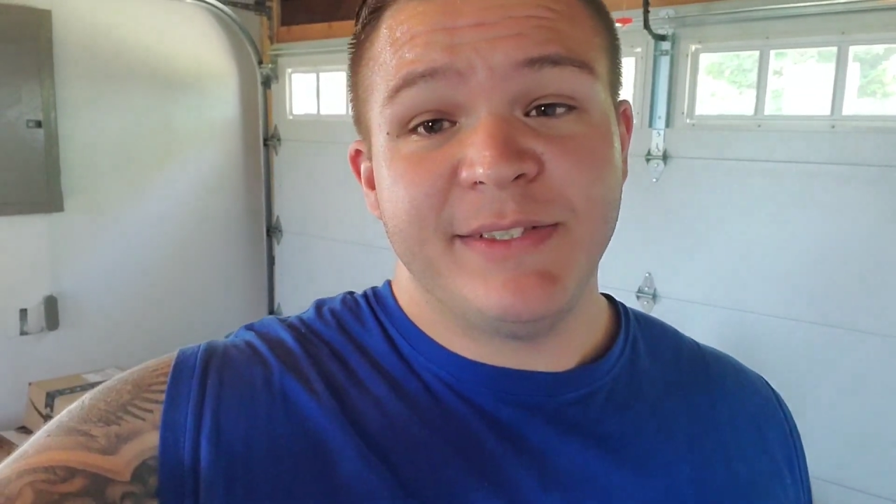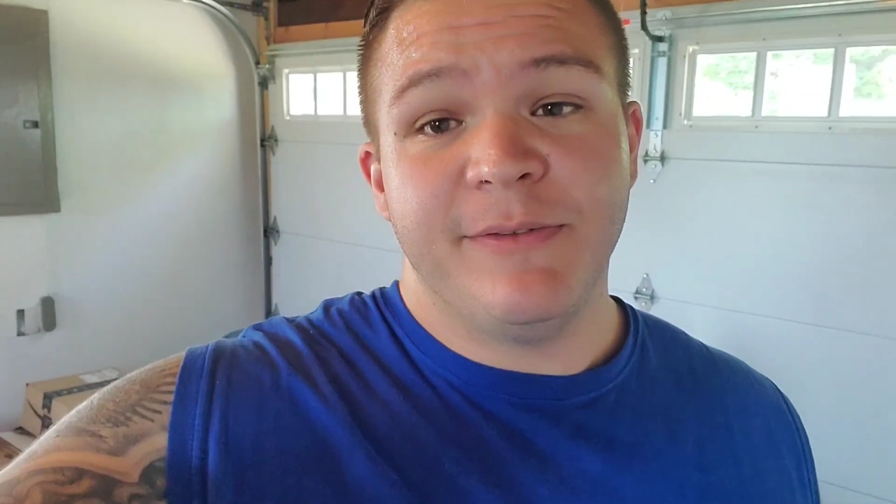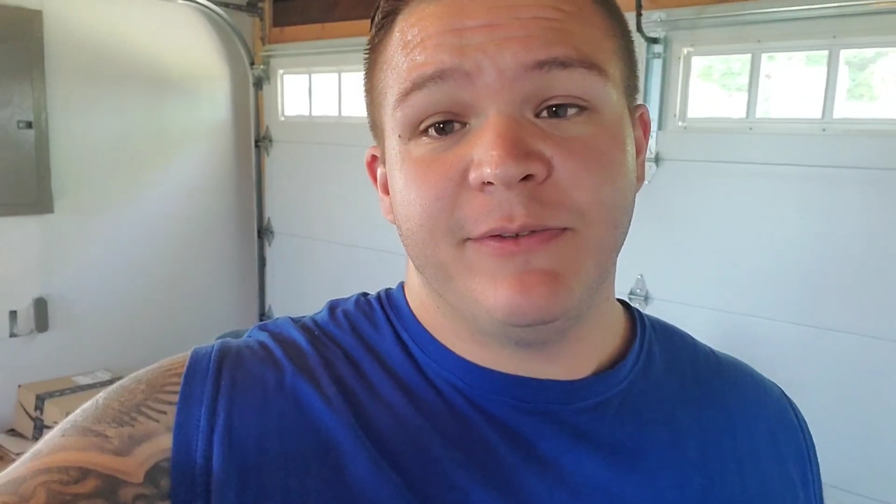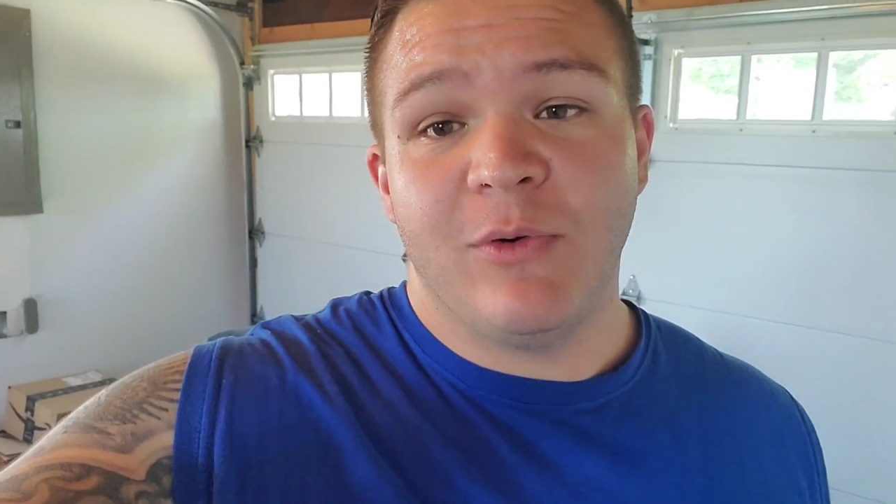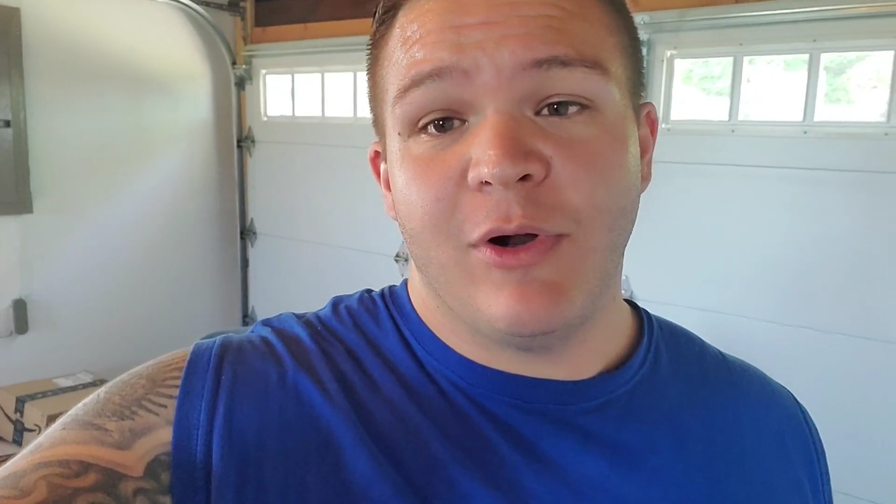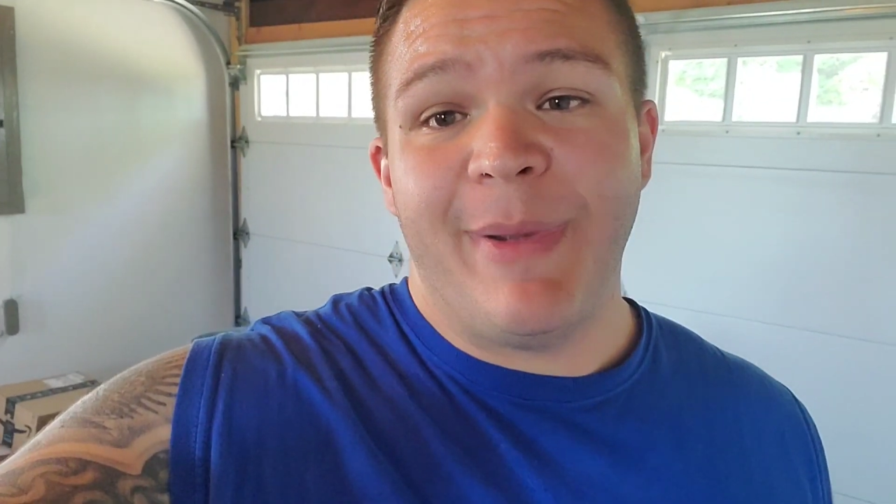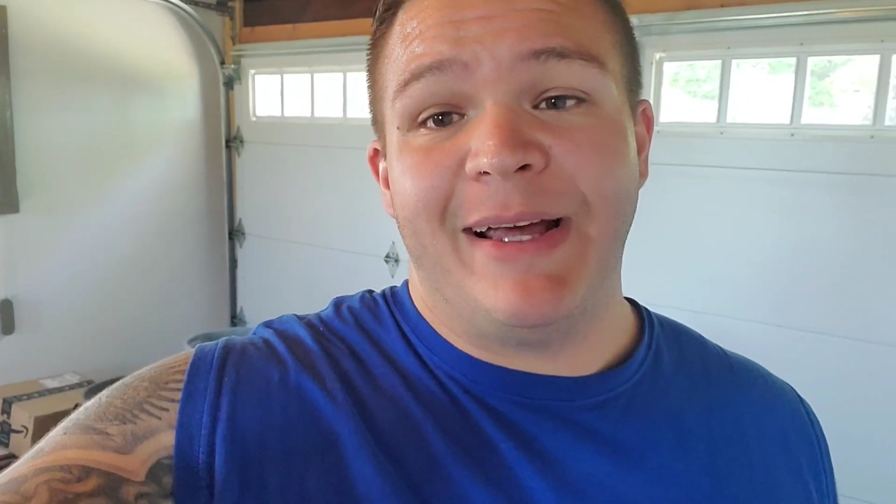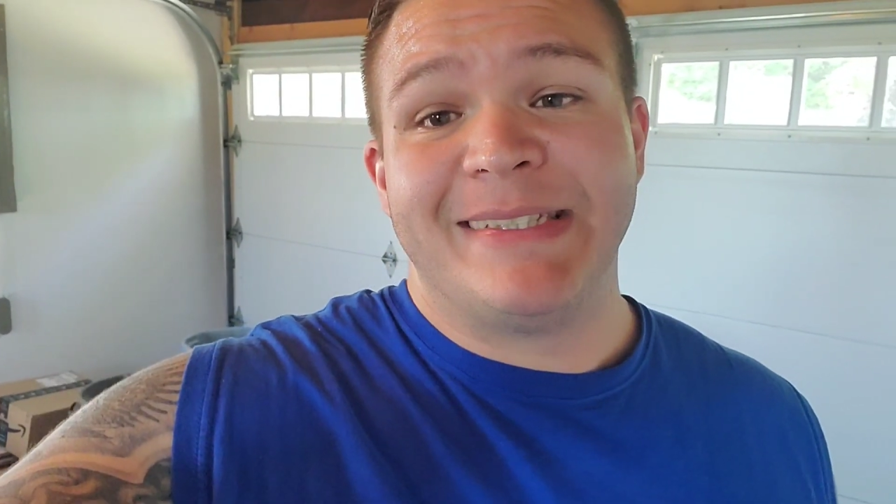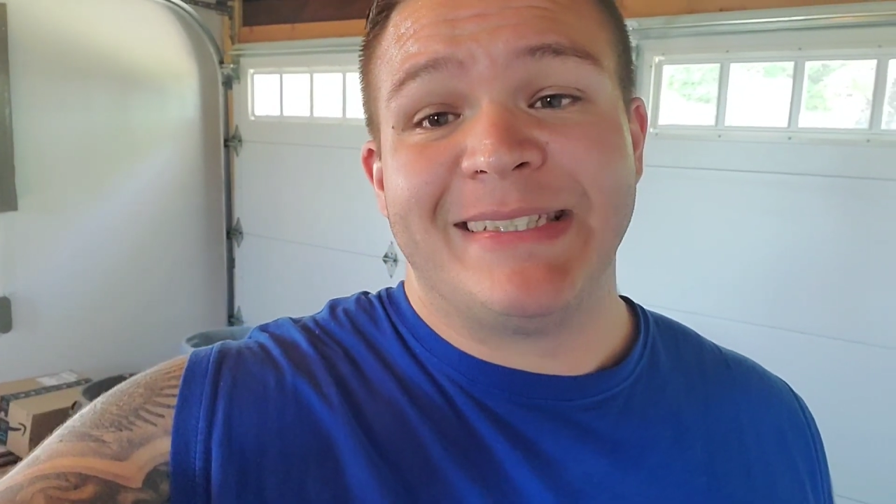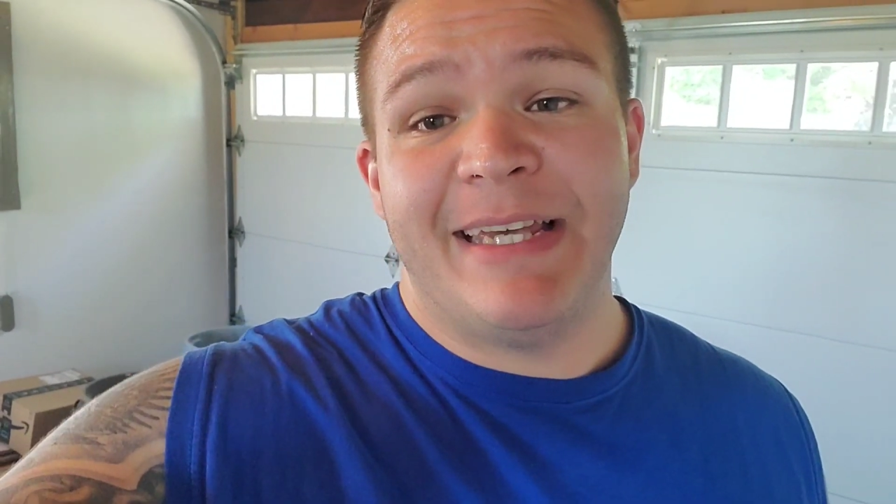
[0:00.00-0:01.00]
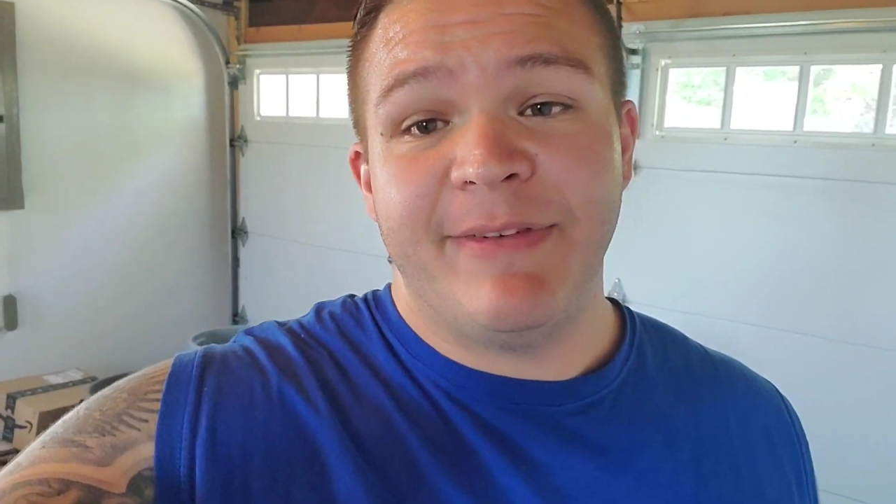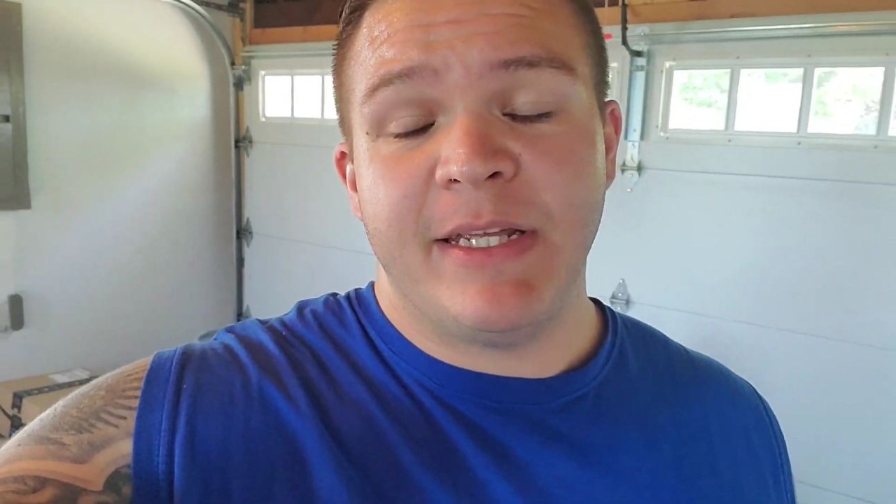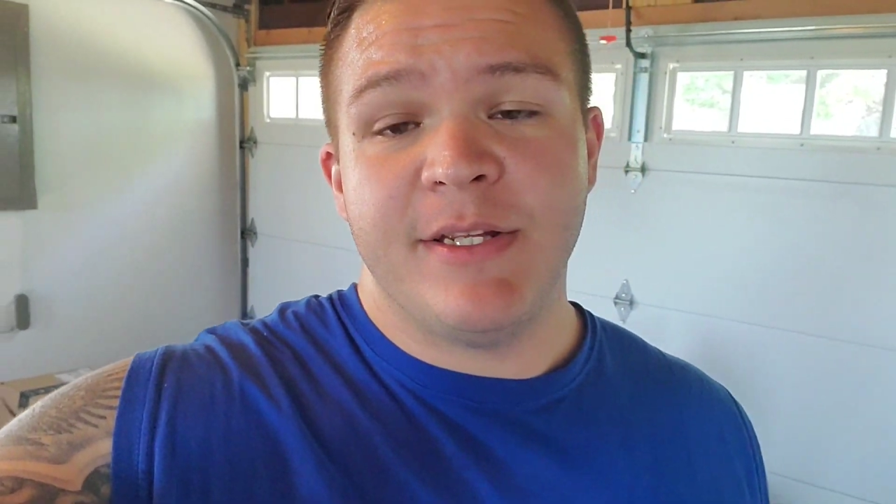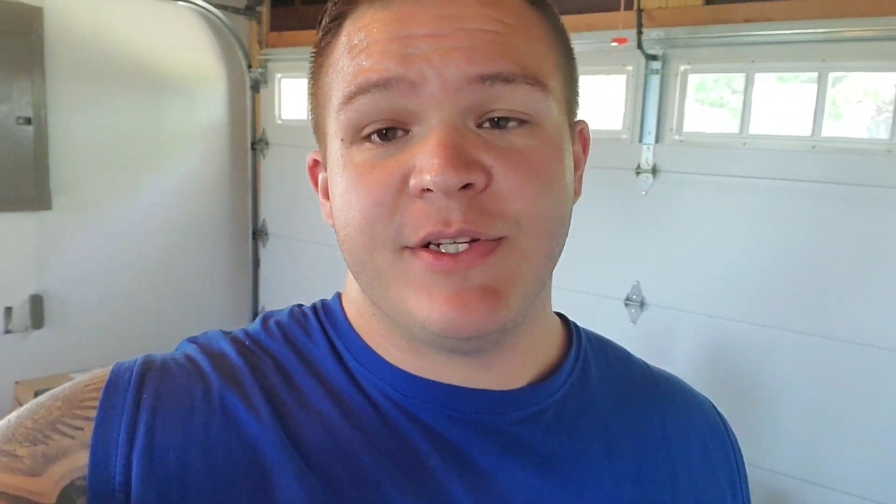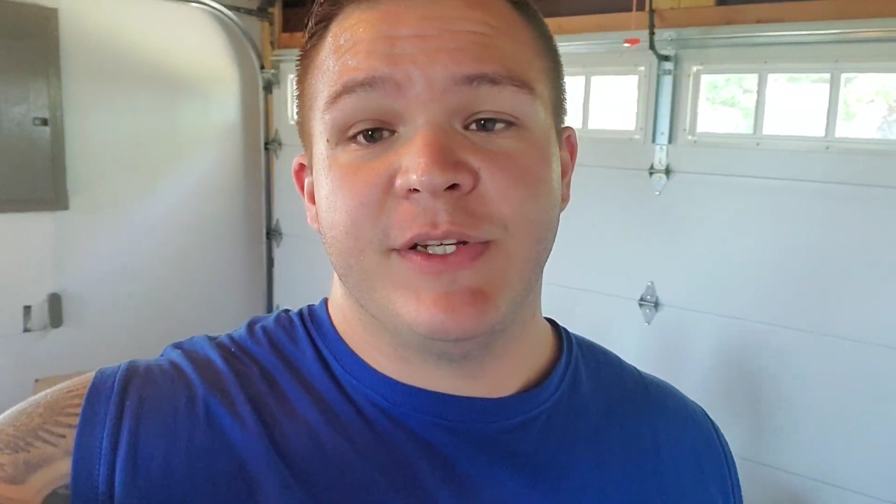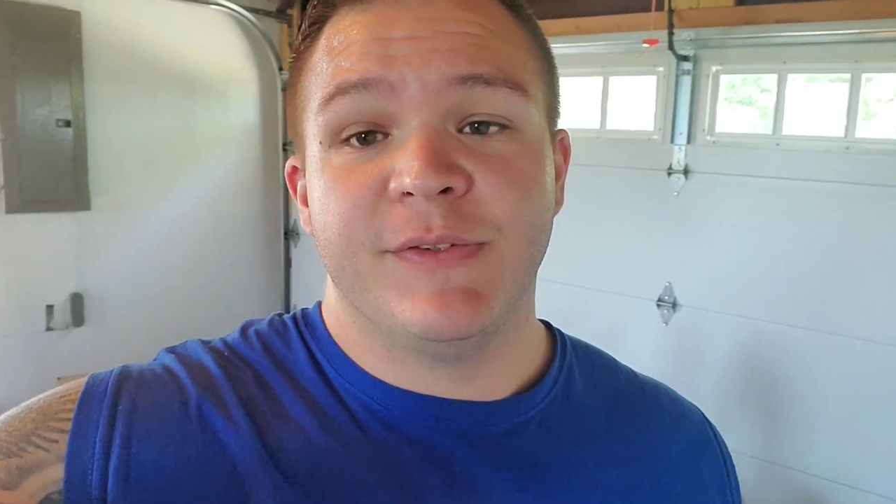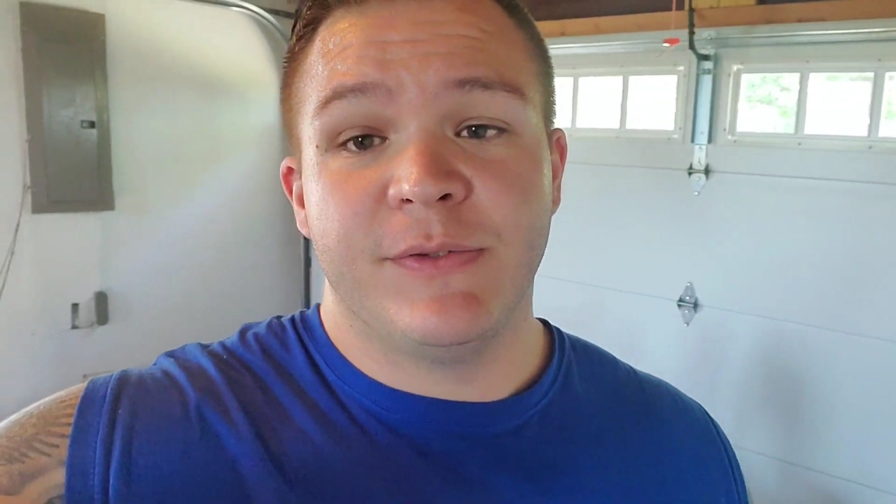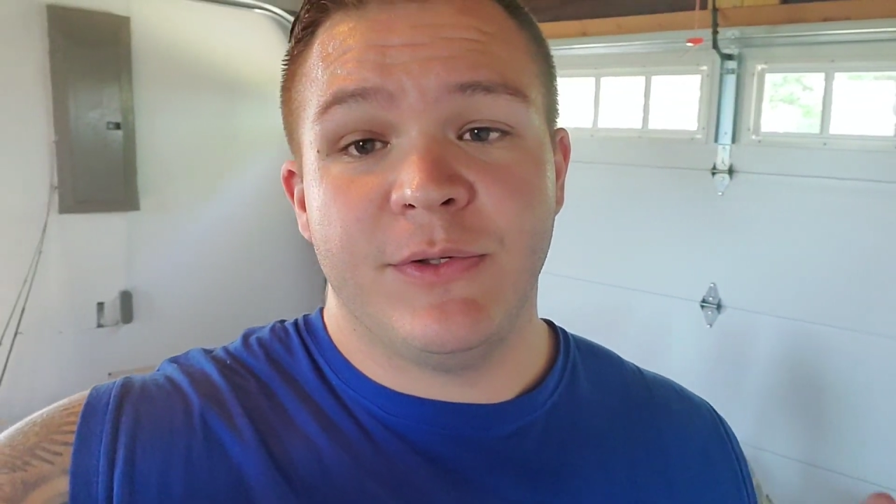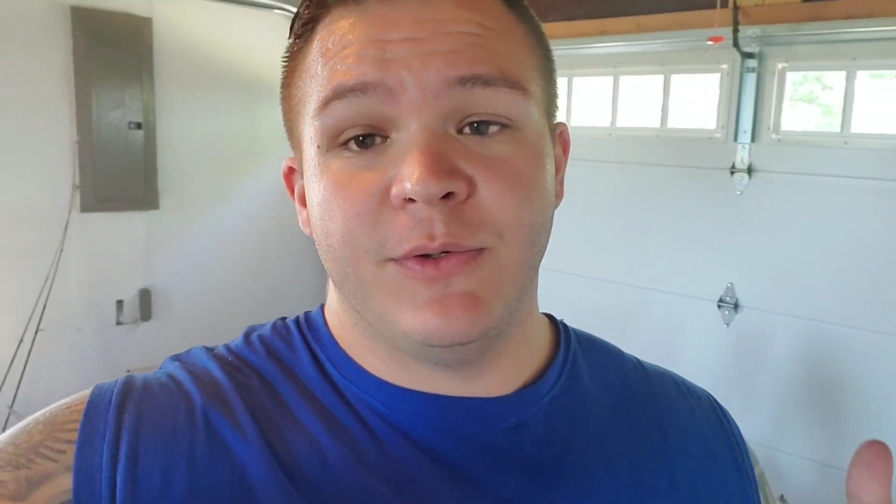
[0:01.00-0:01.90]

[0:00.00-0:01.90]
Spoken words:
the floor about 7 inches